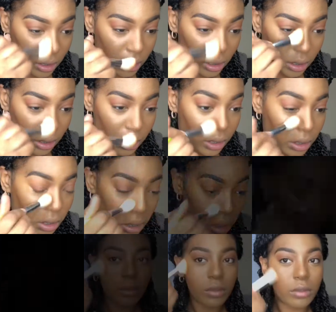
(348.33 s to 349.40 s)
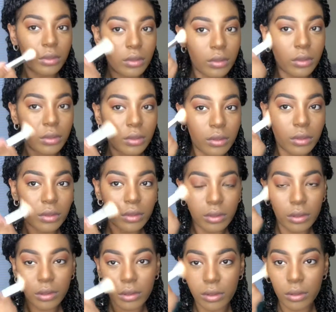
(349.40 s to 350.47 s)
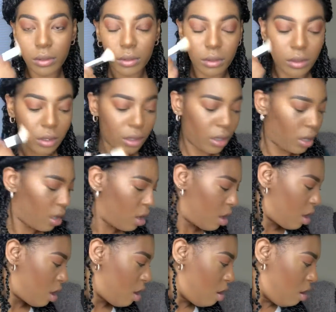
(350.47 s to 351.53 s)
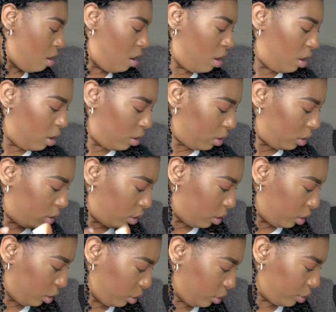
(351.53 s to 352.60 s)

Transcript: (silence)